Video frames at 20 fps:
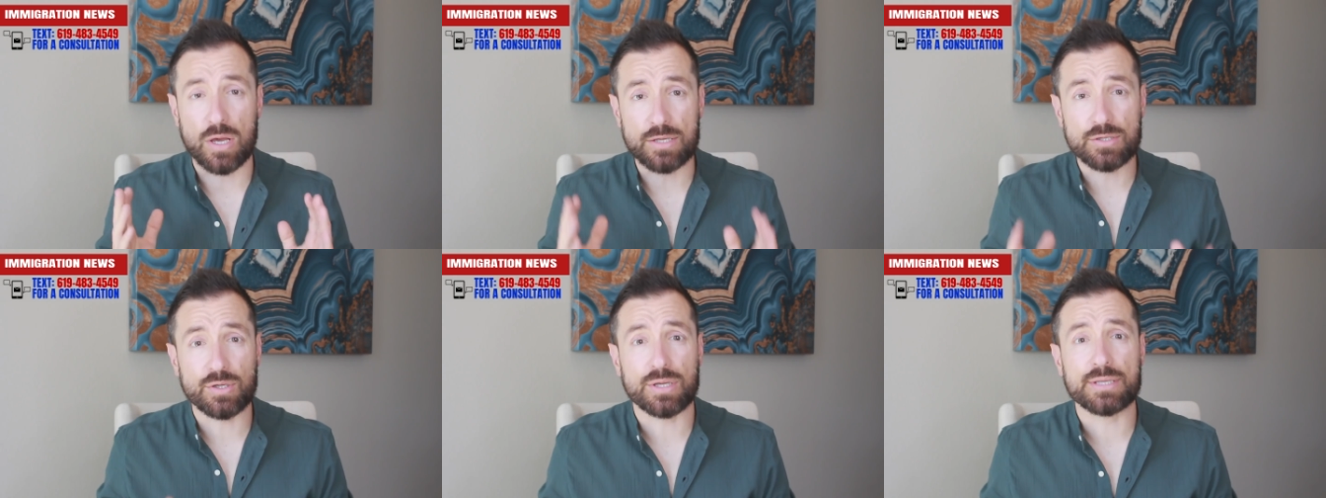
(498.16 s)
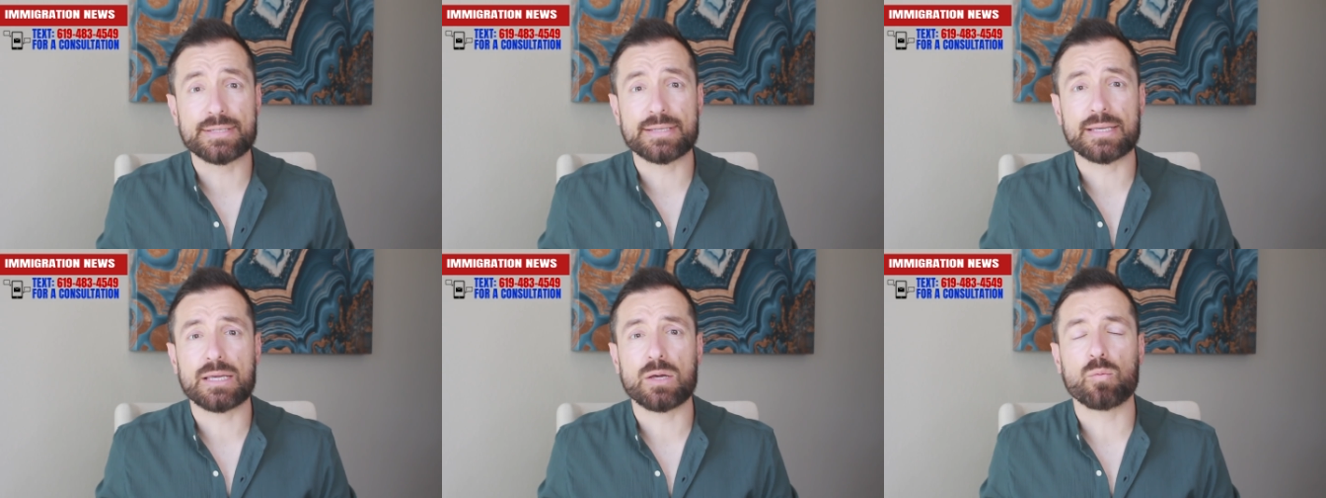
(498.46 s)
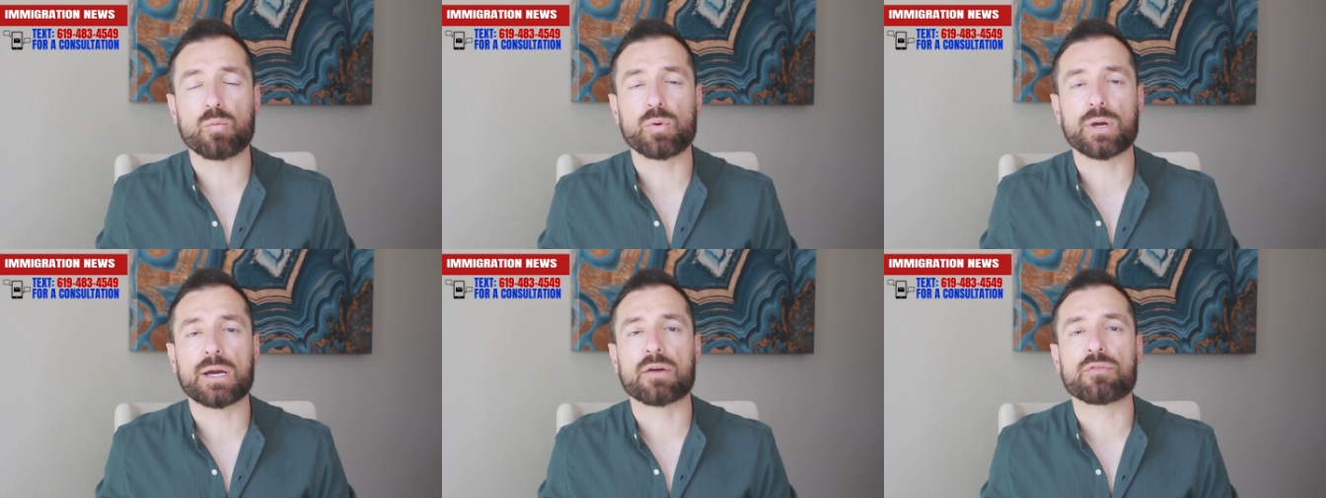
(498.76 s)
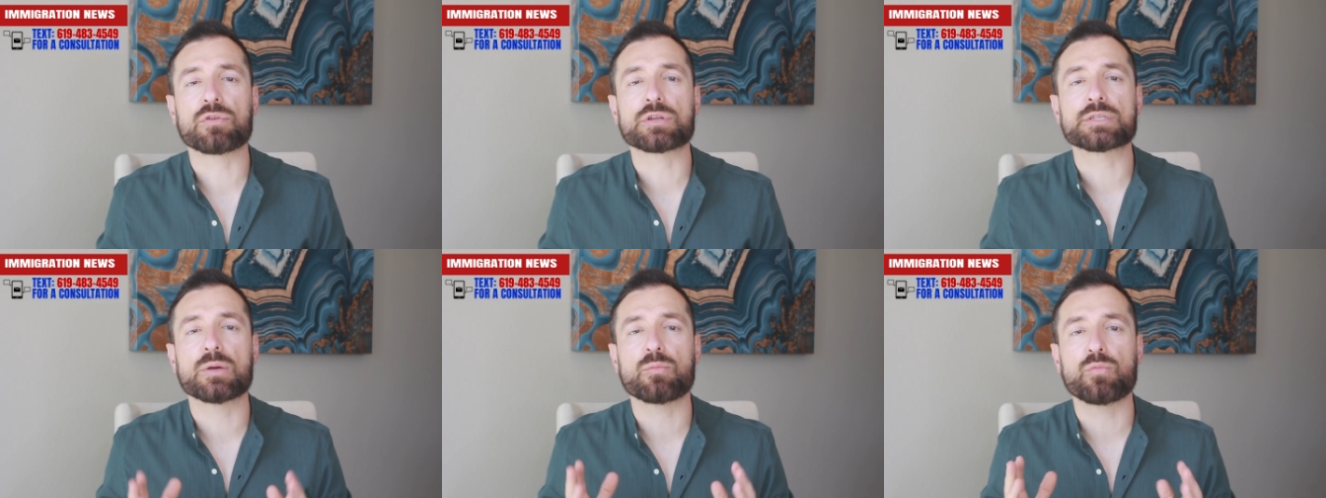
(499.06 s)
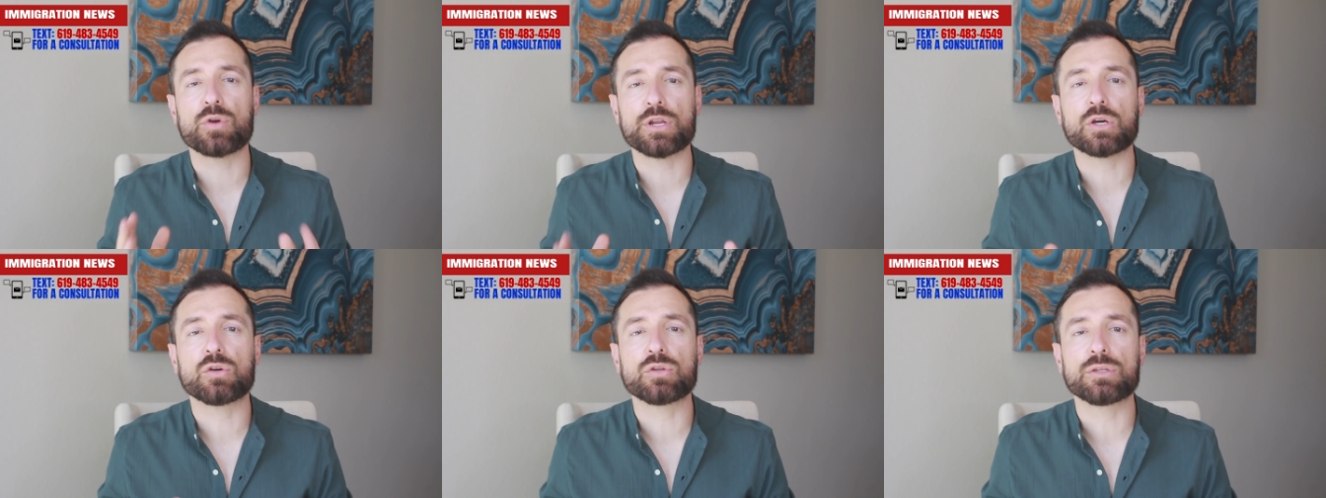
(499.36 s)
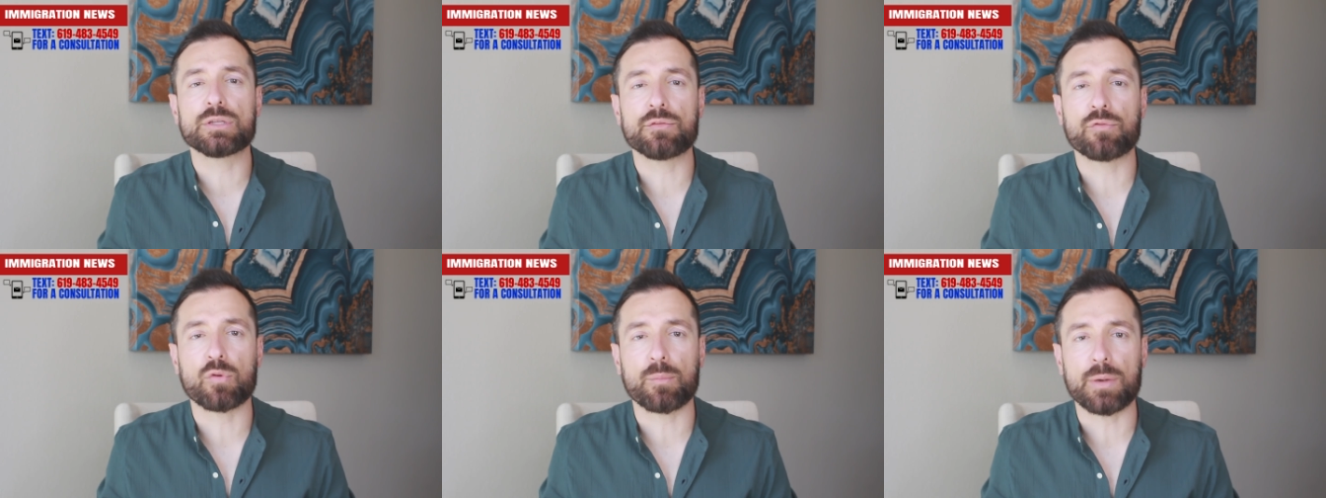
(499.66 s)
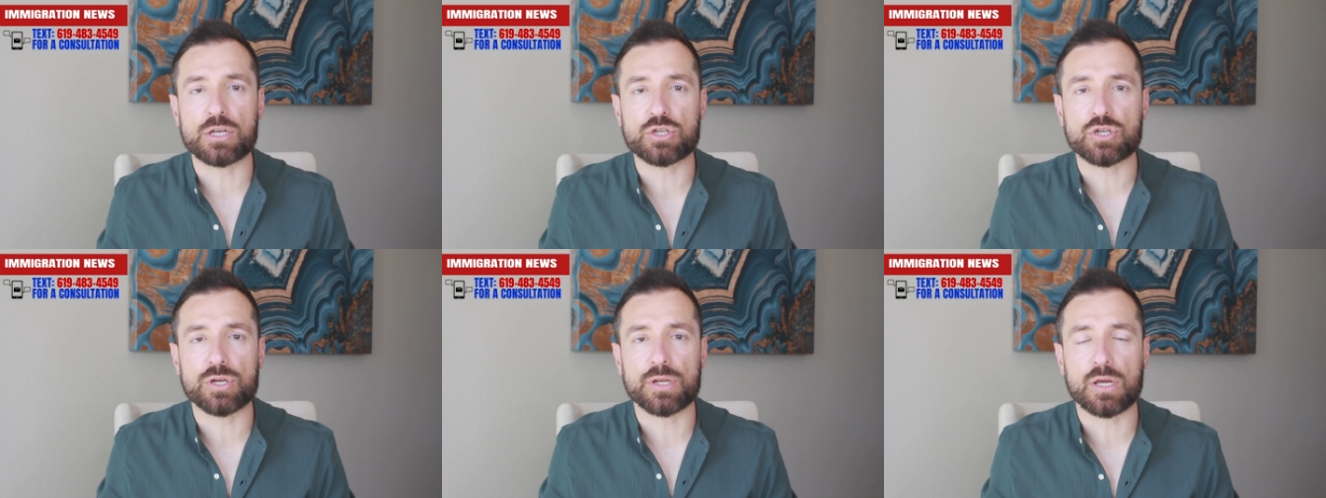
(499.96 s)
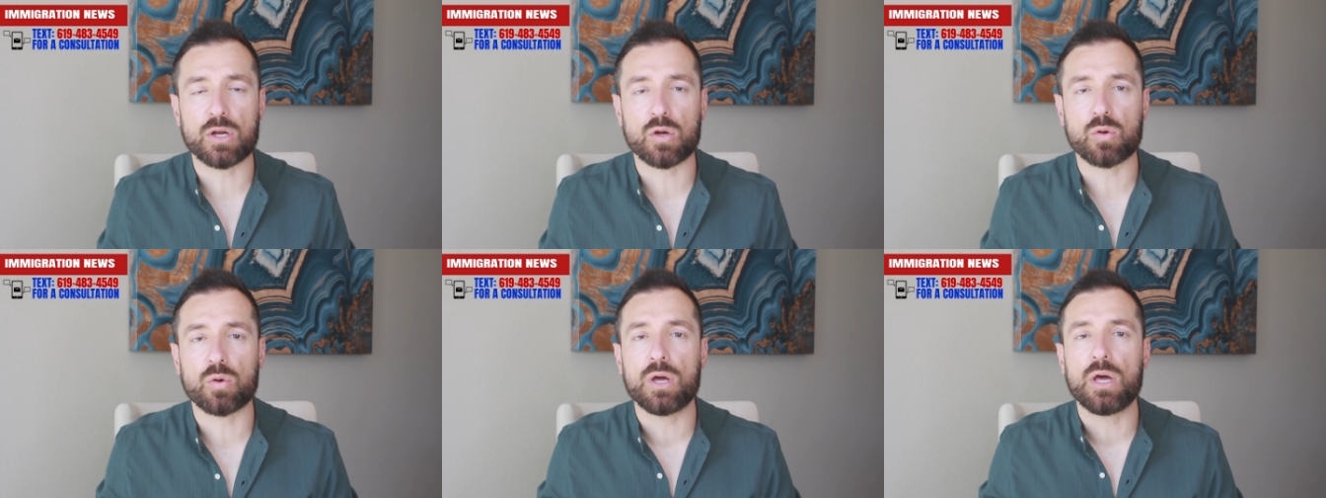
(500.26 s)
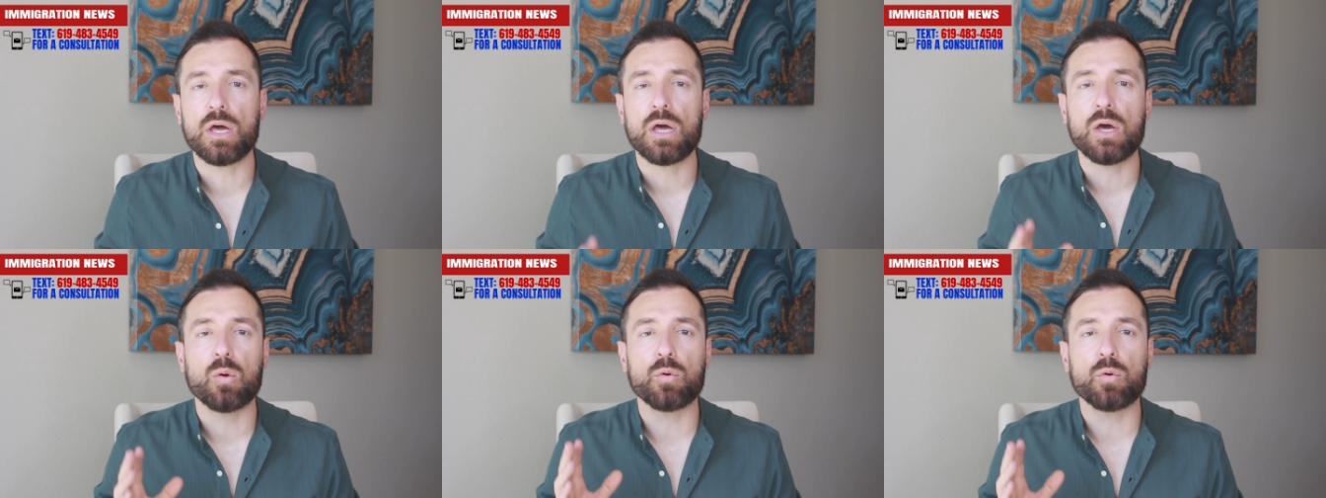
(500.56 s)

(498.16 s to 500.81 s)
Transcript: So as you can see, we covered some really good information here.